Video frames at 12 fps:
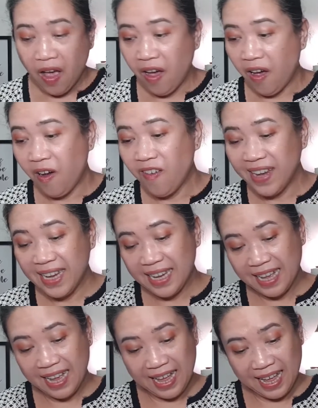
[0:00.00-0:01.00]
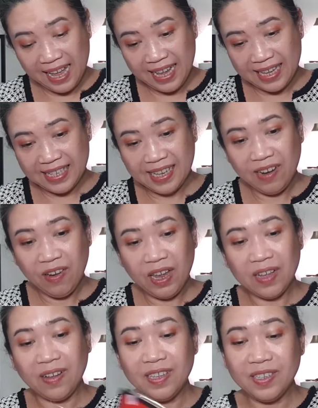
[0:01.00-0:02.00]
Oh my god!
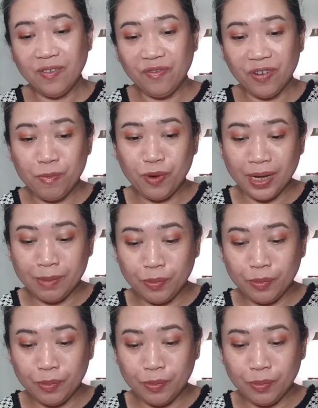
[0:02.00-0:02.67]
Also from Red